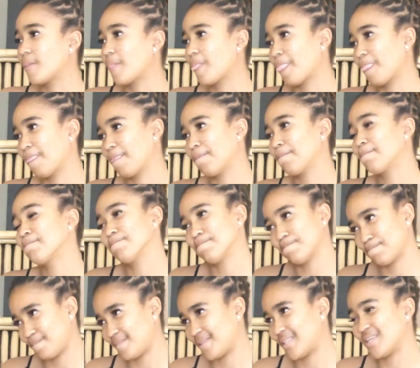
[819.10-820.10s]
Yeah,
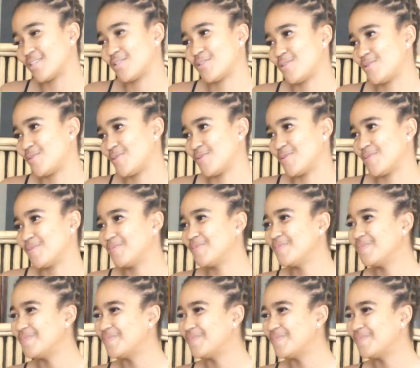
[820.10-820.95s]
that's true.